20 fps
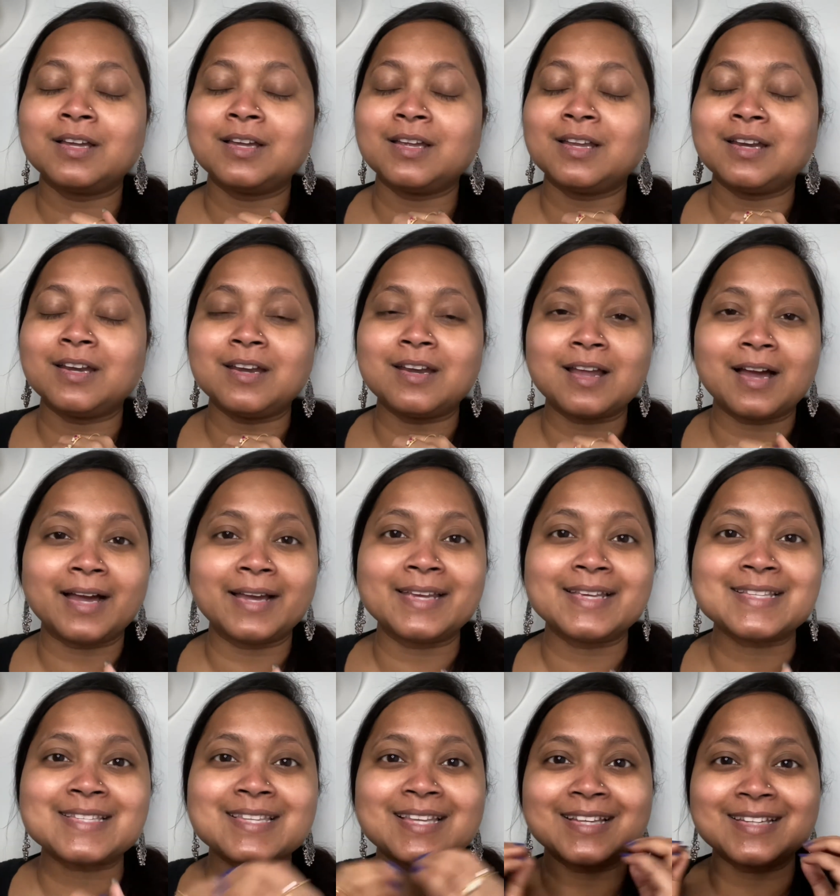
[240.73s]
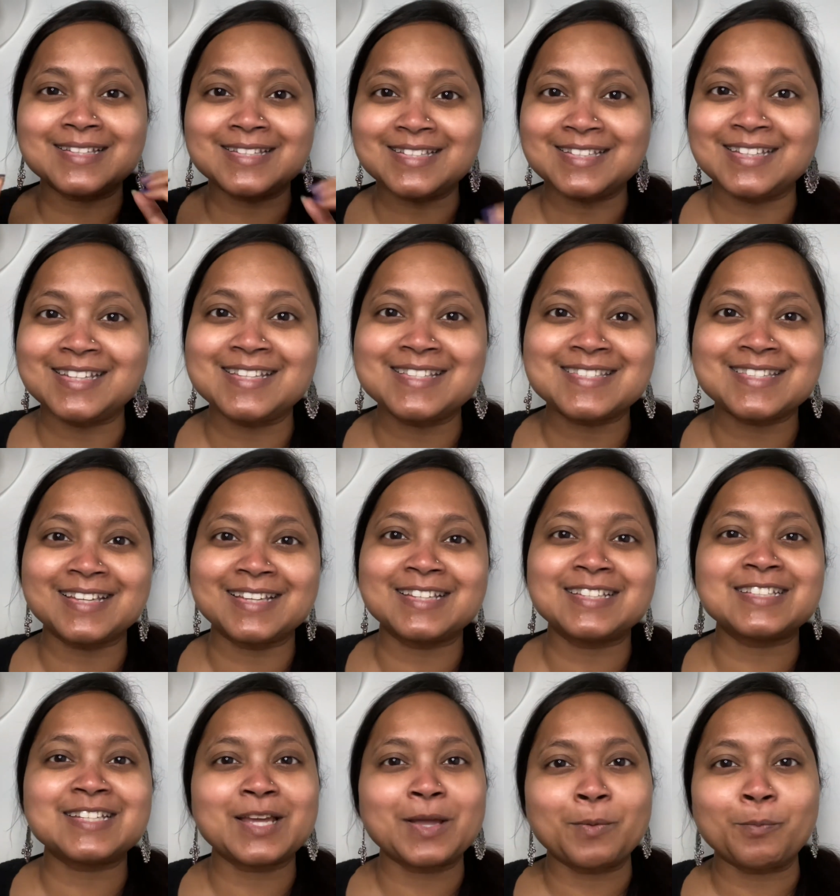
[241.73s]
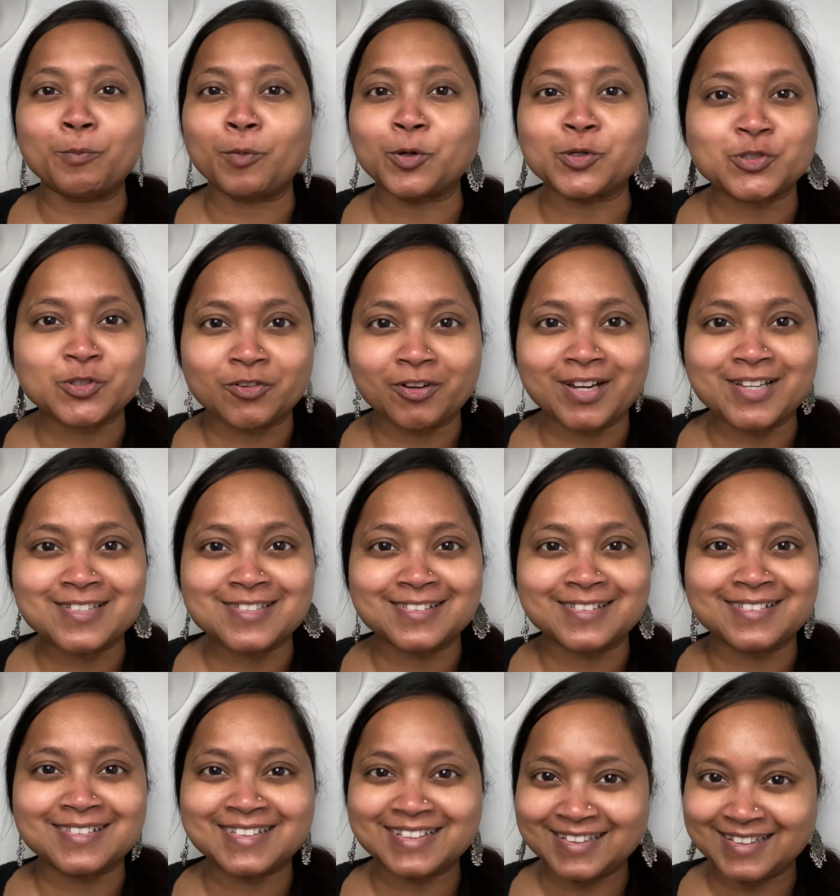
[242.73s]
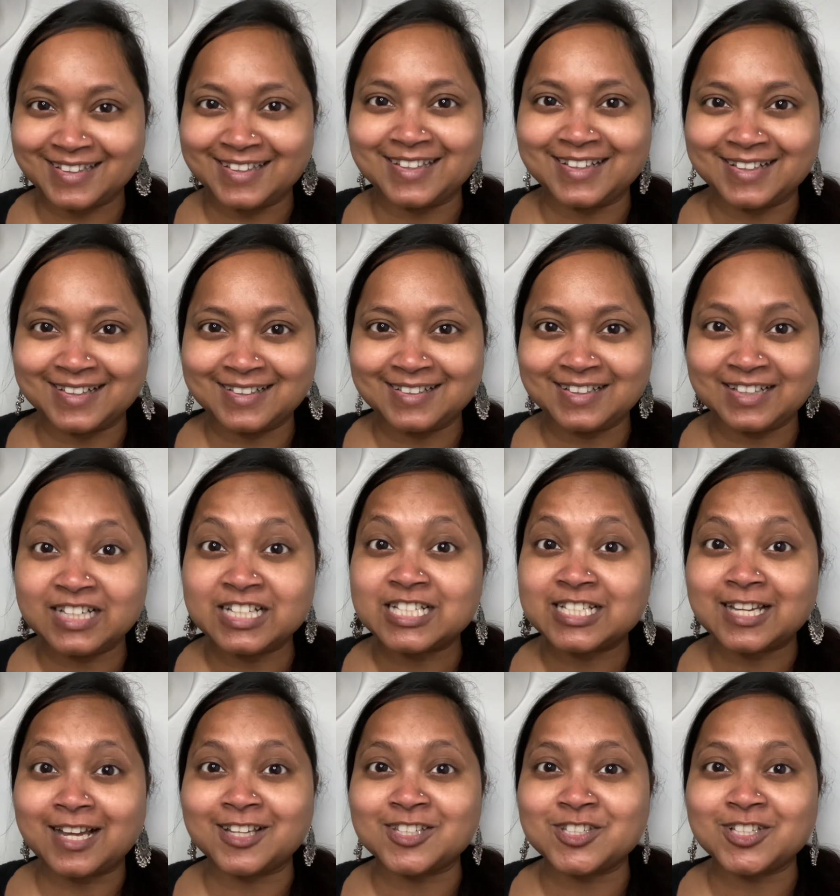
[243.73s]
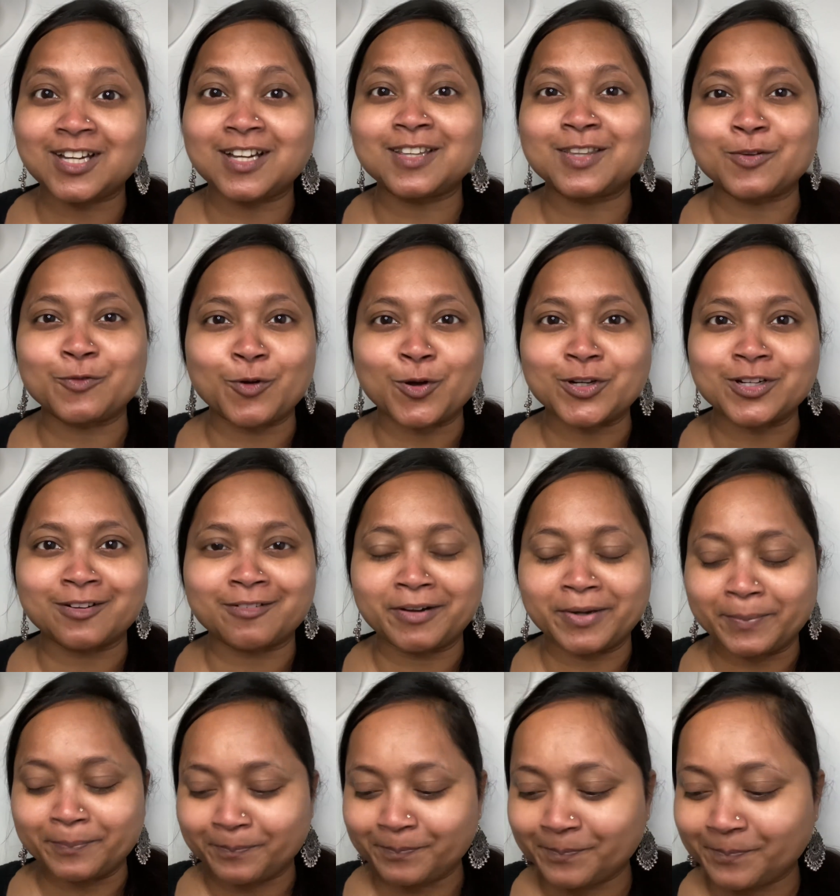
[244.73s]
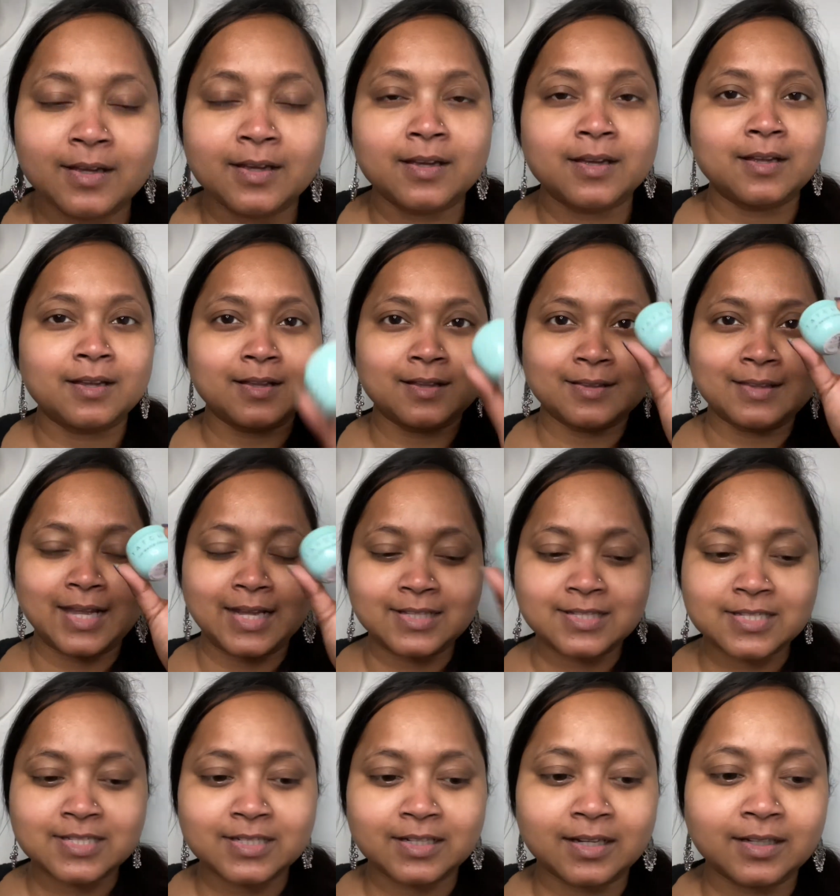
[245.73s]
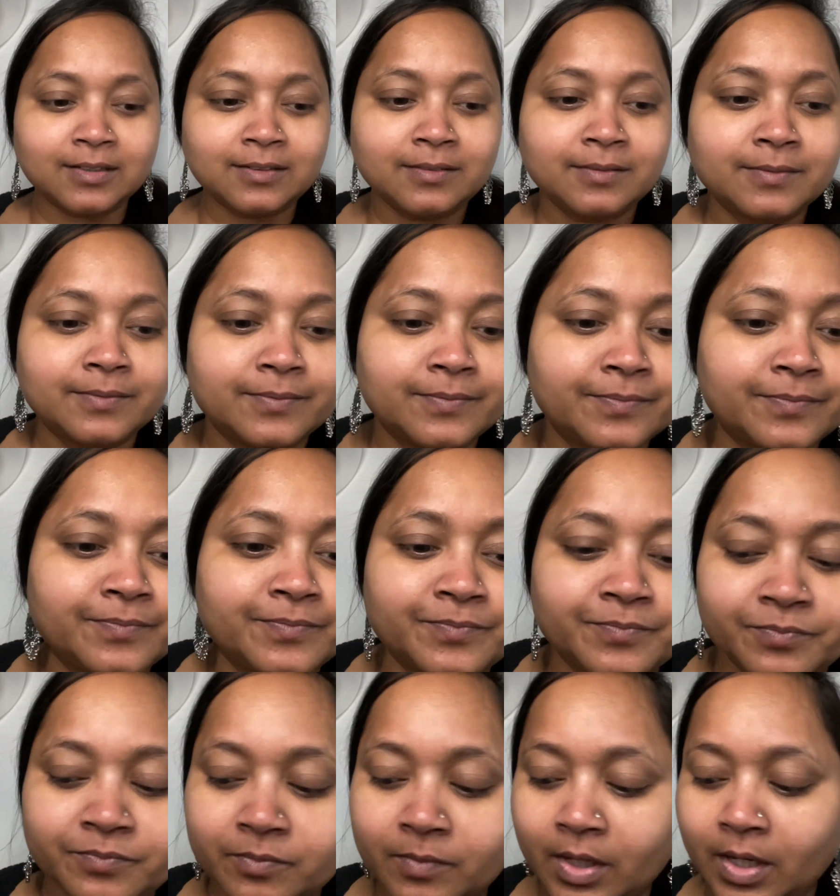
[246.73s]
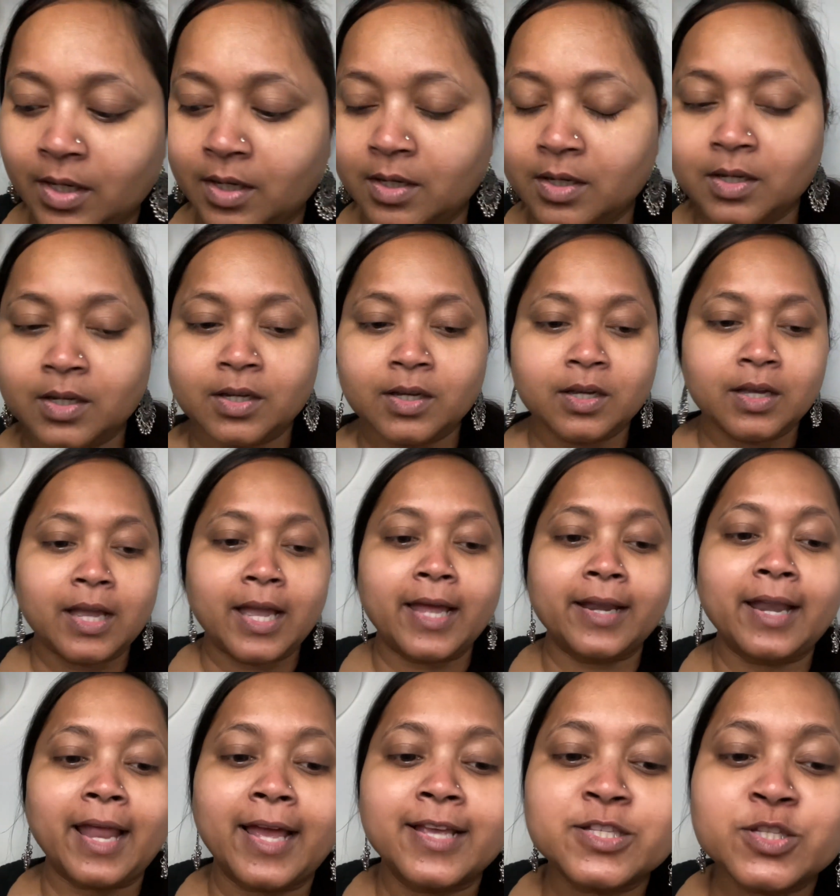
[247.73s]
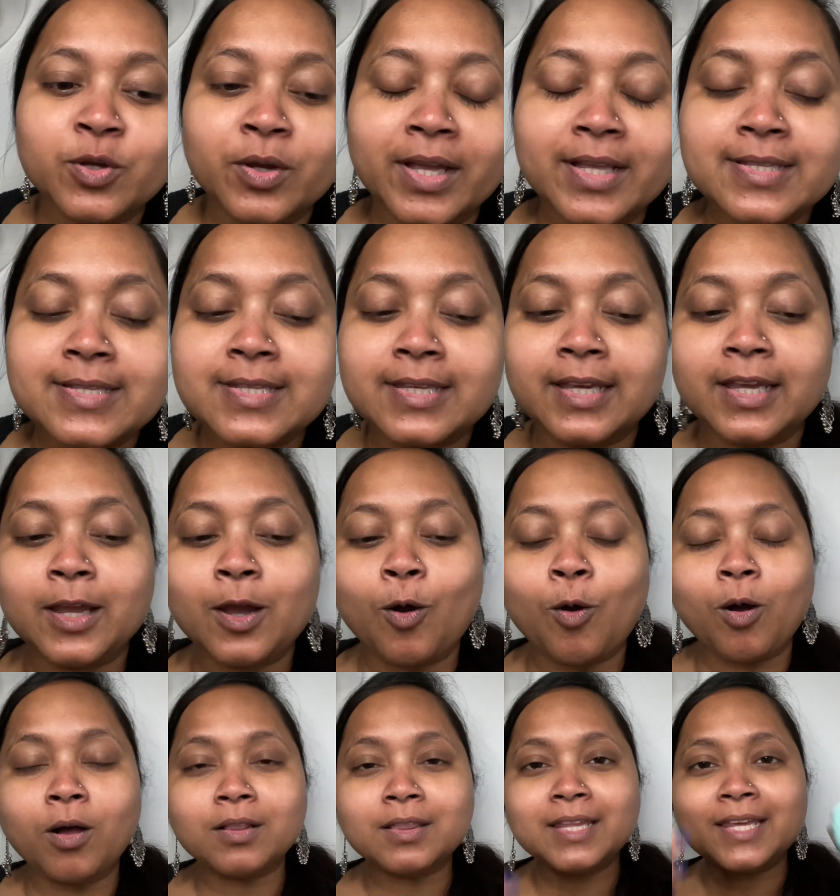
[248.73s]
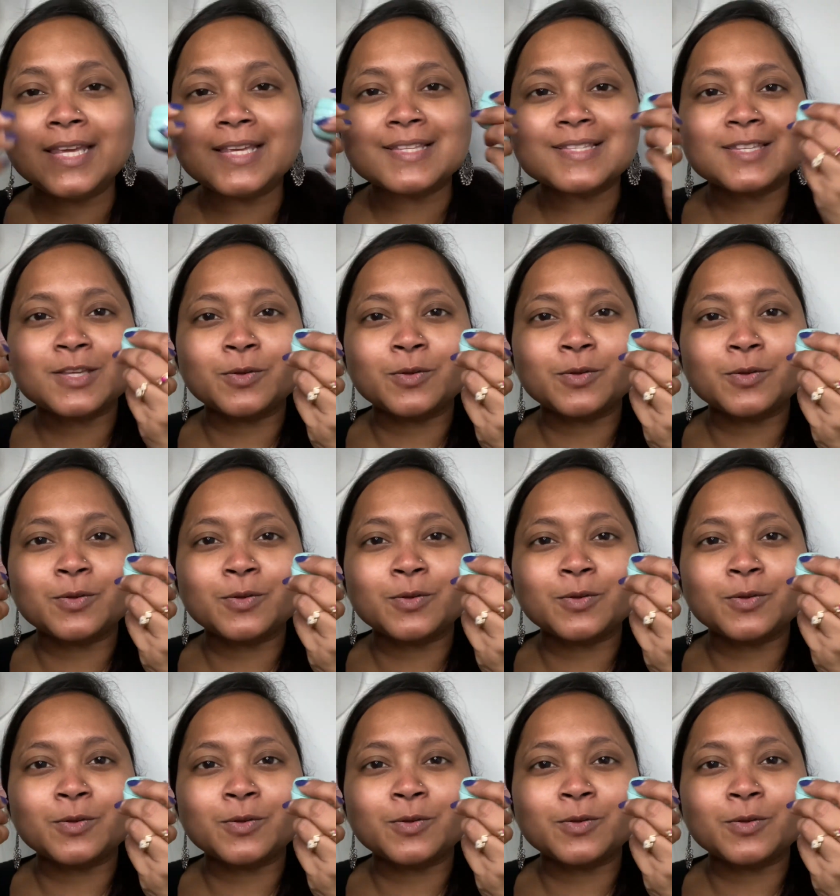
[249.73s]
nice decent moisturizer. Yeah, Tatcha, the water cream. That's done. And as you can see, all these